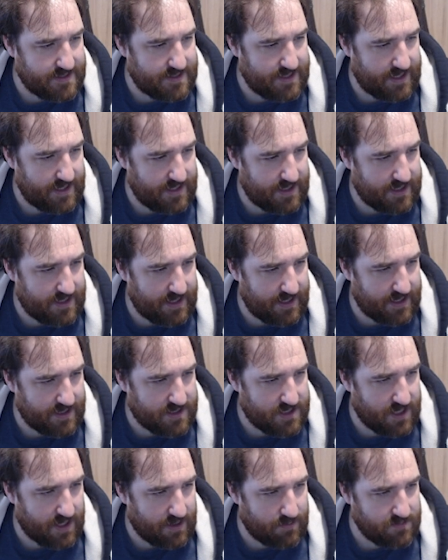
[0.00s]
did in
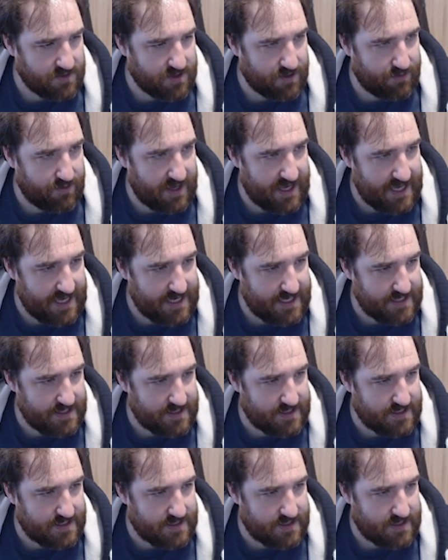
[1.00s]
terms of
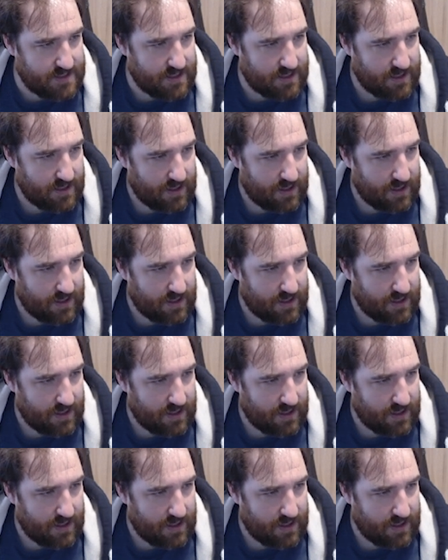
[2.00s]
his